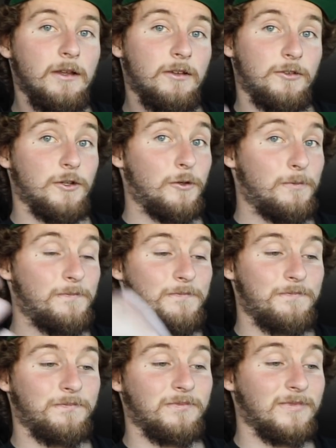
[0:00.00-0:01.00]
So,
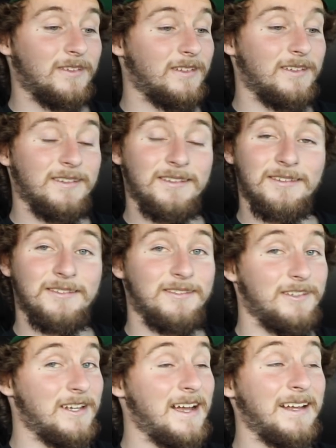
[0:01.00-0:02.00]

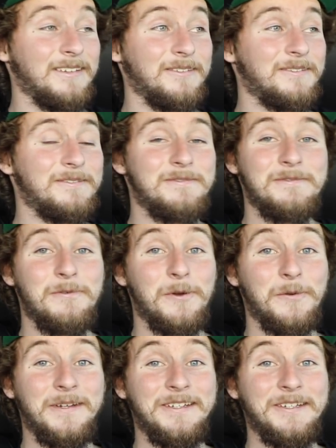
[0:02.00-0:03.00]
you guys, what do we